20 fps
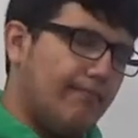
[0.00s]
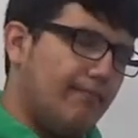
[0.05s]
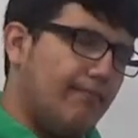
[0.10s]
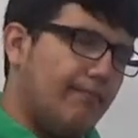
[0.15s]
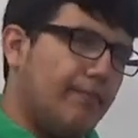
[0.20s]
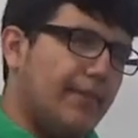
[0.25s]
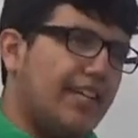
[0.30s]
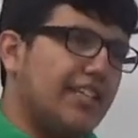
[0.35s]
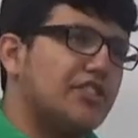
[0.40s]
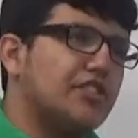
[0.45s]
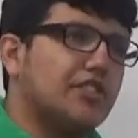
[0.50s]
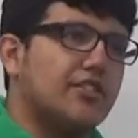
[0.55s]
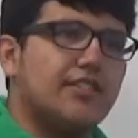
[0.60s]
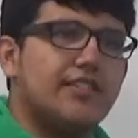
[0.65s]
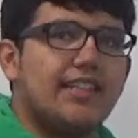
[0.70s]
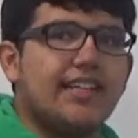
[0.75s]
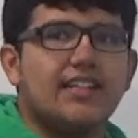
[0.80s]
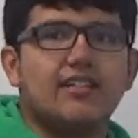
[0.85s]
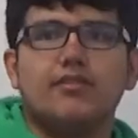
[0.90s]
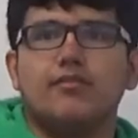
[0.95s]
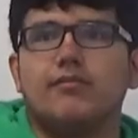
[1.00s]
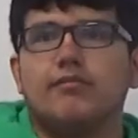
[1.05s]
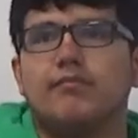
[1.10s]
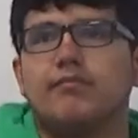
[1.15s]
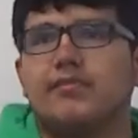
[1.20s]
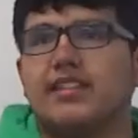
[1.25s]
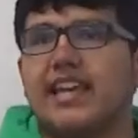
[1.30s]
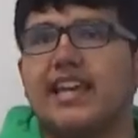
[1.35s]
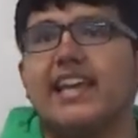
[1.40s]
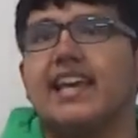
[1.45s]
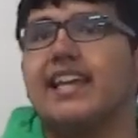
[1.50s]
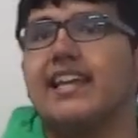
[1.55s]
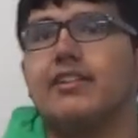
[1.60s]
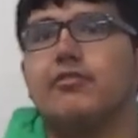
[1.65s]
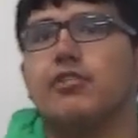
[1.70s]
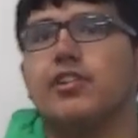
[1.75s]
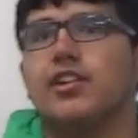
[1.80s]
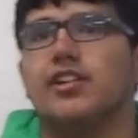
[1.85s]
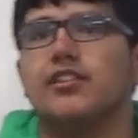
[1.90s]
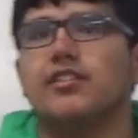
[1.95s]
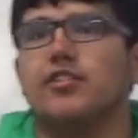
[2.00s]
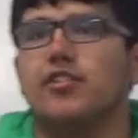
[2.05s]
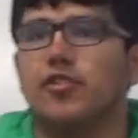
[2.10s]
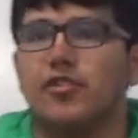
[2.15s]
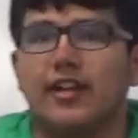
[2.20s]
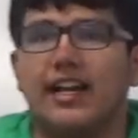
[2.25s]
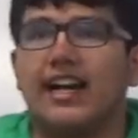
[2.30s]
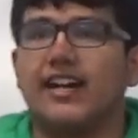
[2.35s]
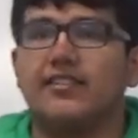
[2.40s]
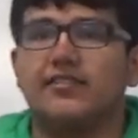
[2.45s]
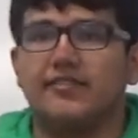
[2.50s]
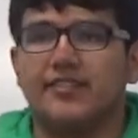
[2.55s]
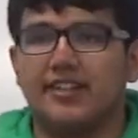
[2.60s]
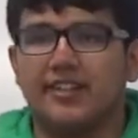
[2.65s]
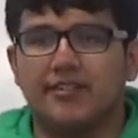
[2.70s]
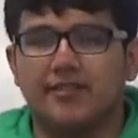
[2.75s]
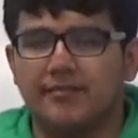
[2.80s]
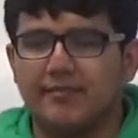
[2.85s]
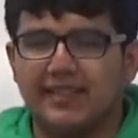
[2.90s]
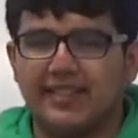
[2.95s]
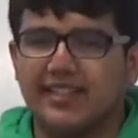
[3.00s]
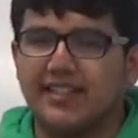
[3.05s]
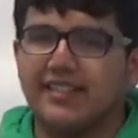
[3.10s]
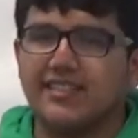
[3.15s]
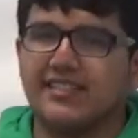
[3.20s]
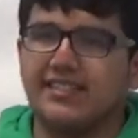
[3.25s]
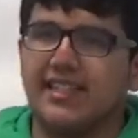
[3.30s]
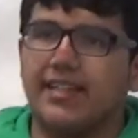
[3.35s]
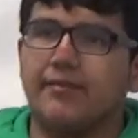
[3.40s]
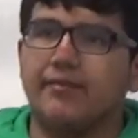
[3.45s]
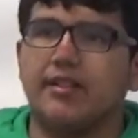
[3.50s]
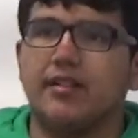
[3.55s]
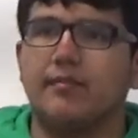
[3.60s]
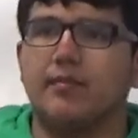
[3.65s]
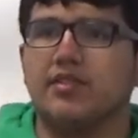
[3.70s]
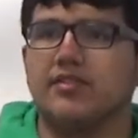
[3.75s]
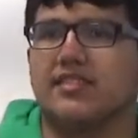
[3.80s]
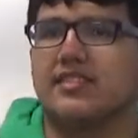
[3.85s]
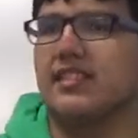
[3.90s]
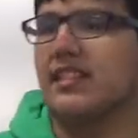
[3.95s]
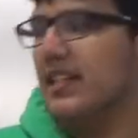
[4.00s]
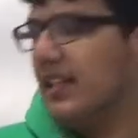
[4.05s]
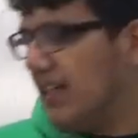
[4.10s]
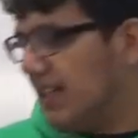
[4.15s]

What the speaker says: make sure they don't get anywhere or out of there, because they were the most